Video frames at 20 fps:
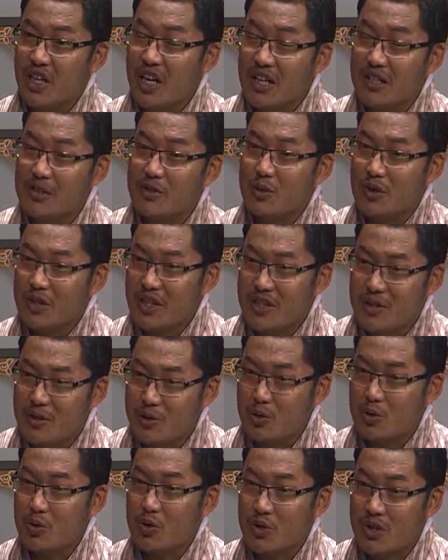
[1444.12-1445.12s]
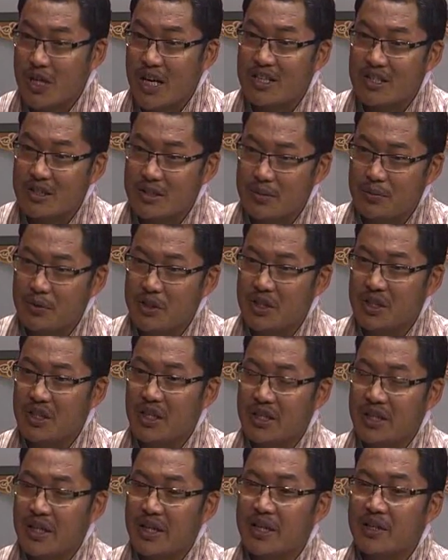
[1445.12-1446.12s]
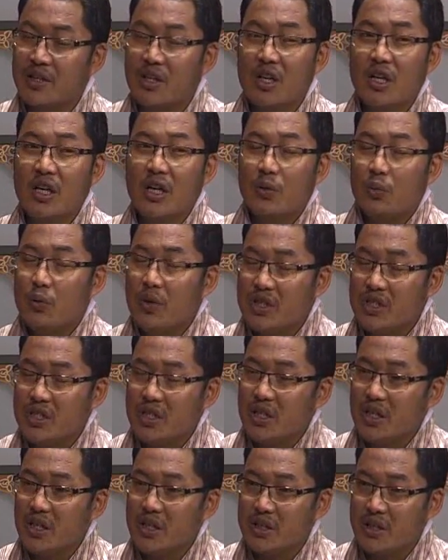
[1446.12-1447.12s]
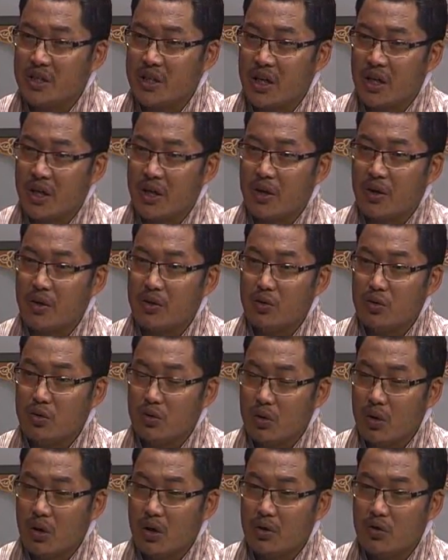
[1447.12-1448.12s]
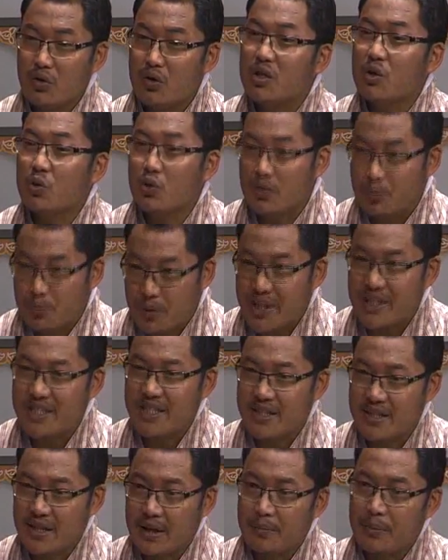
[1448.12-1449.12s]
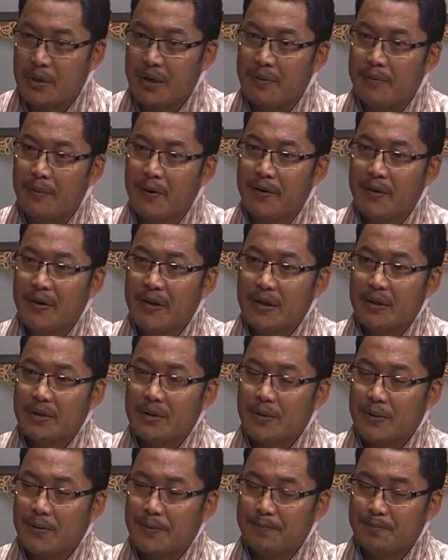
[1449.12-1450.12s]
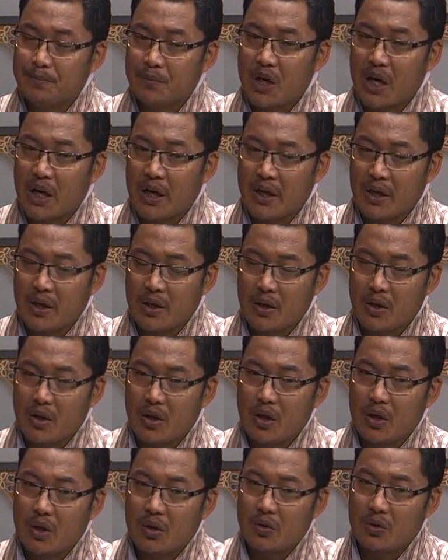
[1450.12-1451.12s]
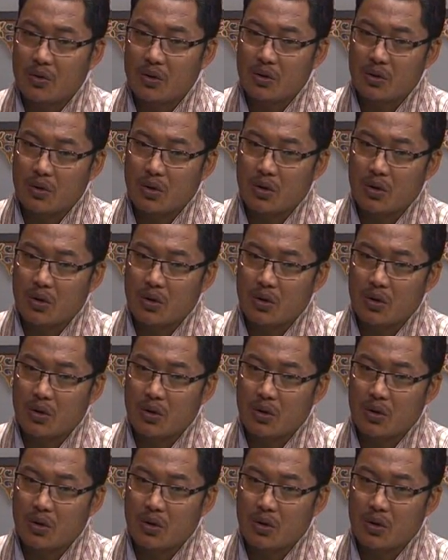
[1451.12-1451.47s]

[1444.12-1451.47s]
also leads to societal division at the end, which is not a good practice, I believe. I would,